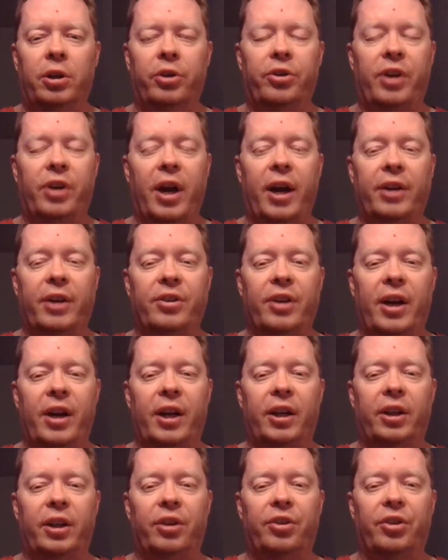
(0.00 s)
there's guides
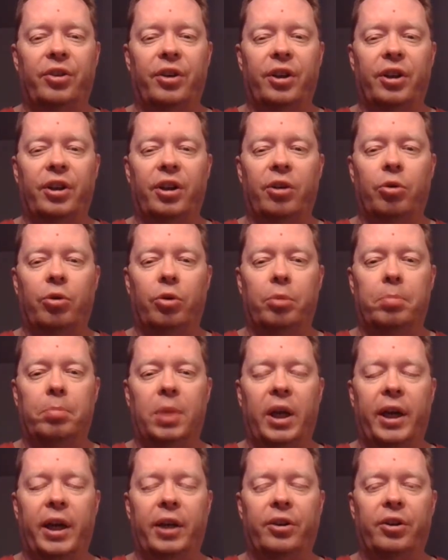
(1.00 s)
on it on how to
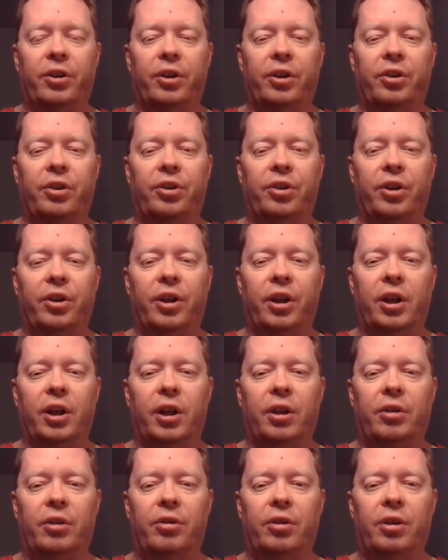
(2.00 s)
plant it.
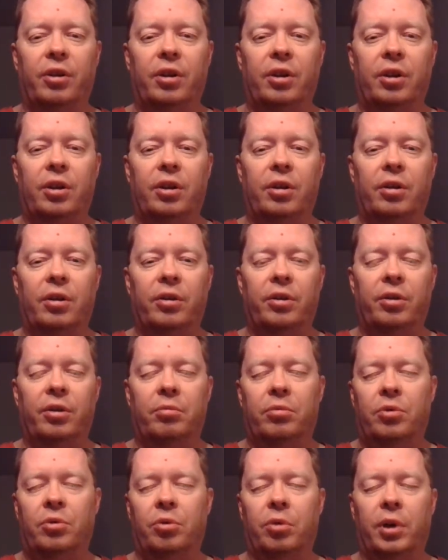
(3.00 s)
Uh,
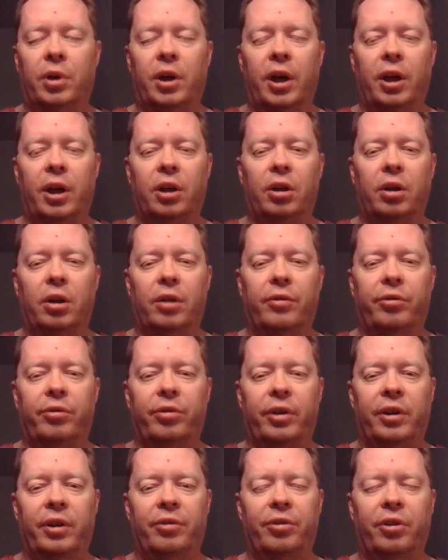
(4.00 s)
do it kind
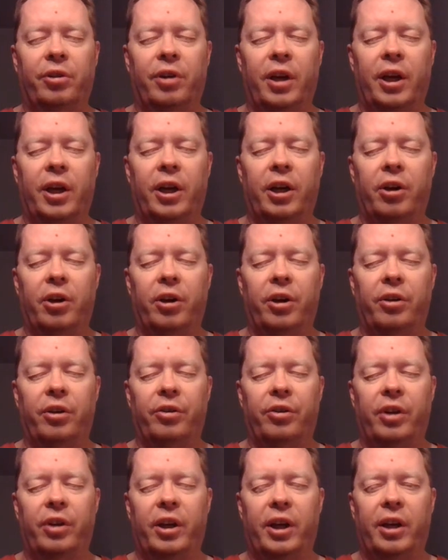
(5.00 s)
of, if you've got
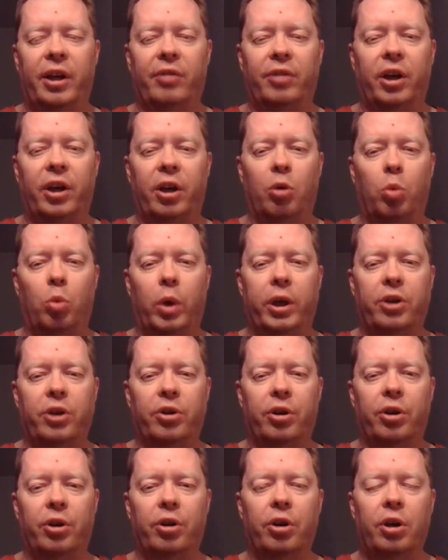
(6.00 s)
areas that have like a
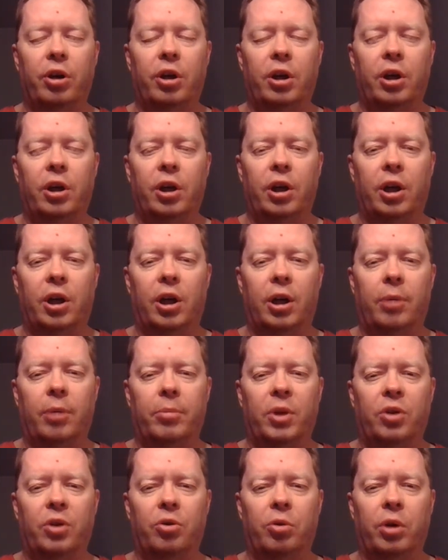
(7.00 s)
winter,
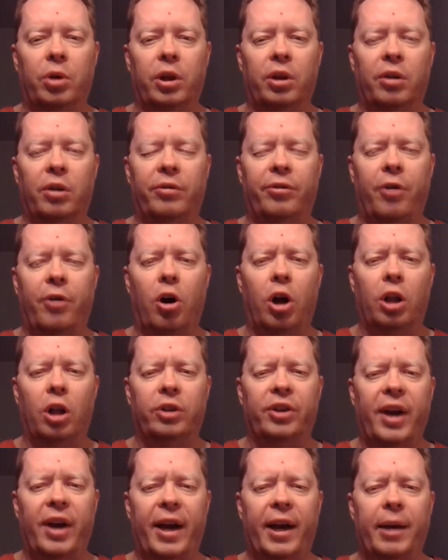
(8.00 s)
um, you do it in the fall
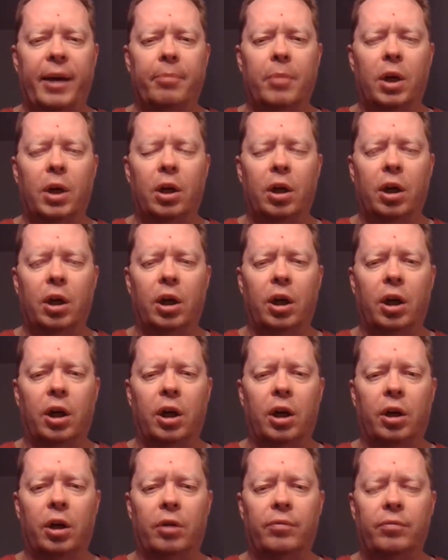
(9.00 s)
time,
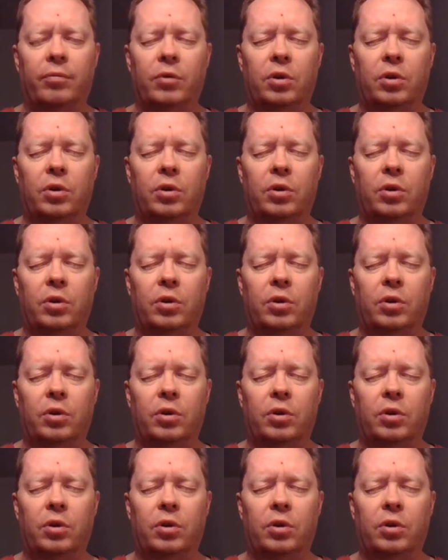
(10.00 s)
uh,